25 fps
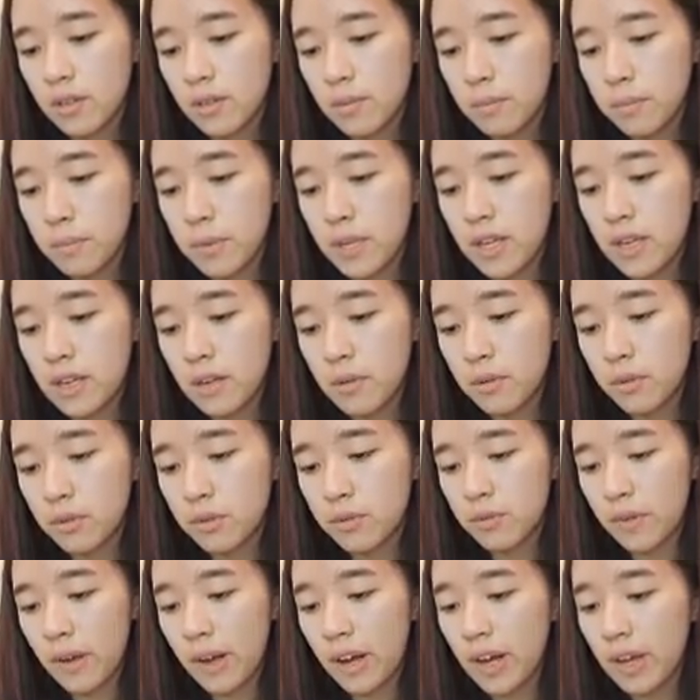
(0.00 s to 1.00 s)
b
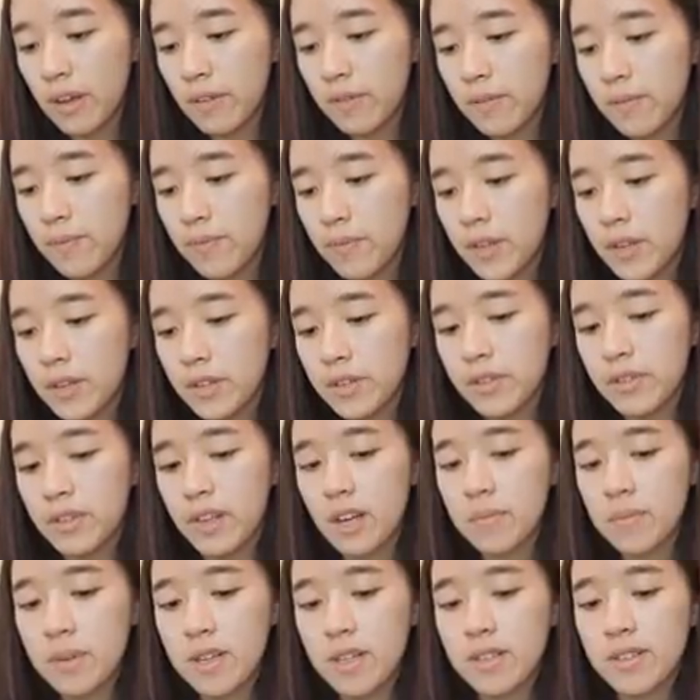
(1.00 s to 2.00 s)
equals 5, so
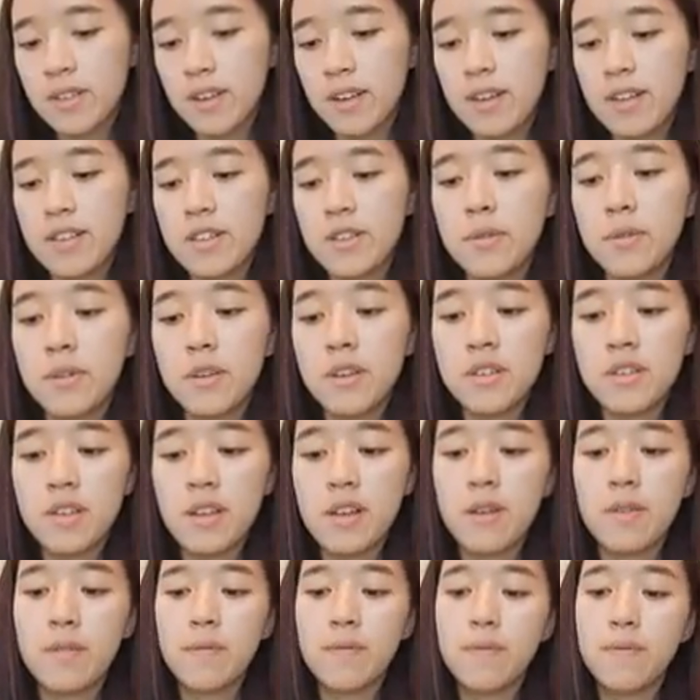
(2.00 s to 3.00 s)
that means that it's going to
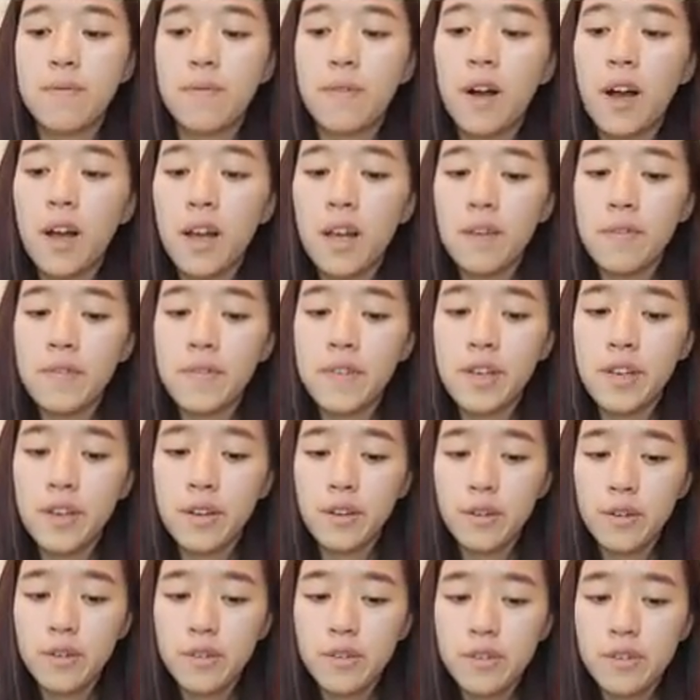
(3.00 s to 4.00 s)
take 5
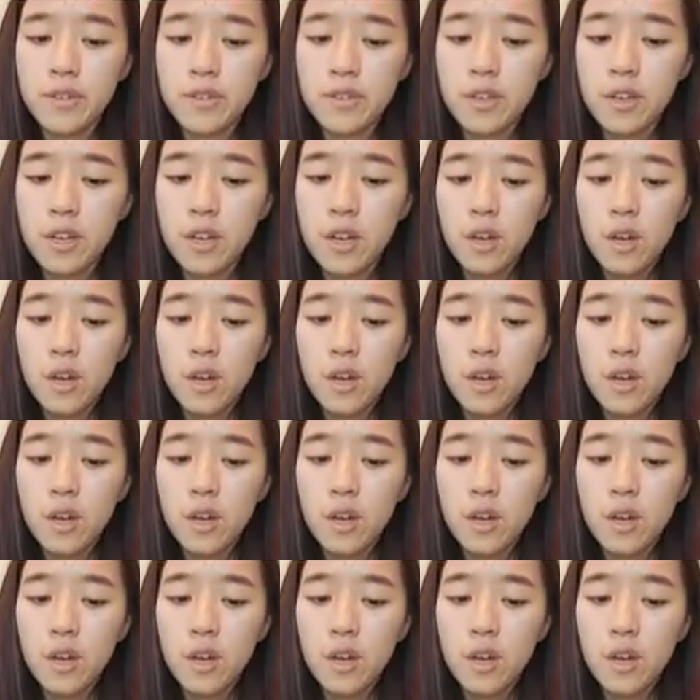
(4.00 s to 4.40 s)
years